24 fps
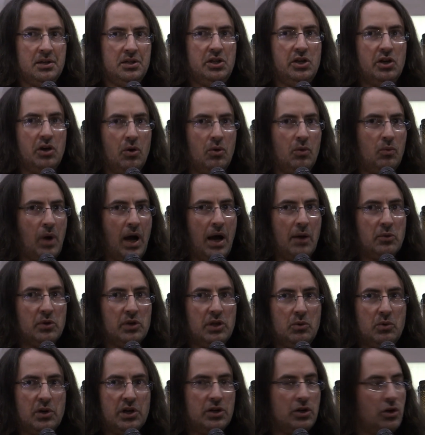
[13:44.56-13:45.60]
you know, I
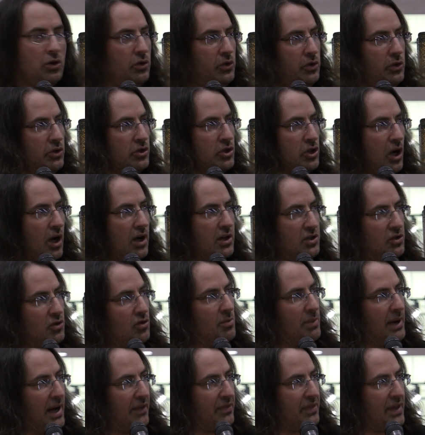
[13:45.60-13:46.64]
really want to know who you talked
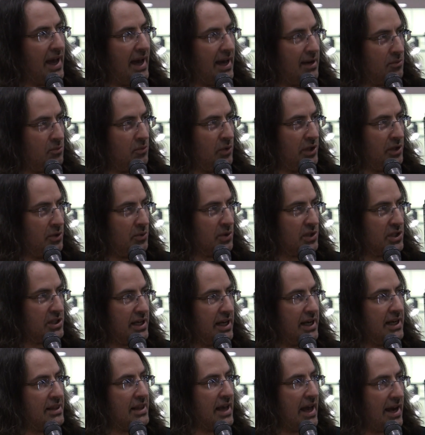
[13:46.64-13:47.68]
to about that when you were
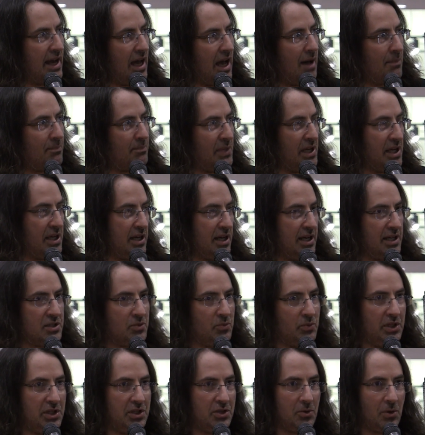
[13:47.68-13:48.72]
setting that up
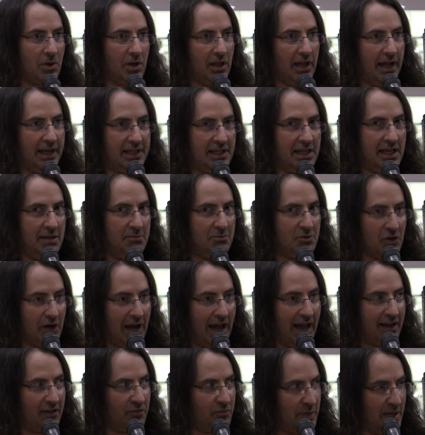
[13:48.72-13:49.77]
because we sort of like to keep
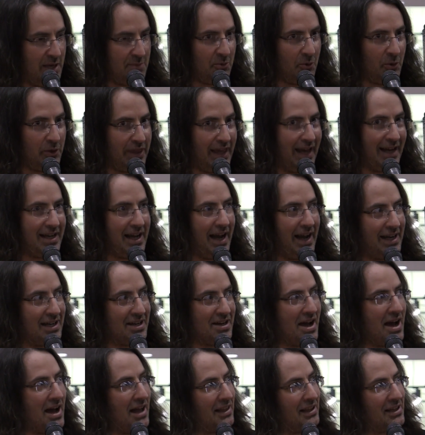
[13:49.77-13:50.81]
track of people with that kind
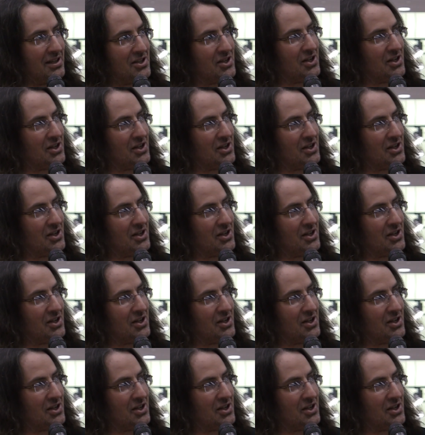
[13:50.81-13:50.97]
of knowledge.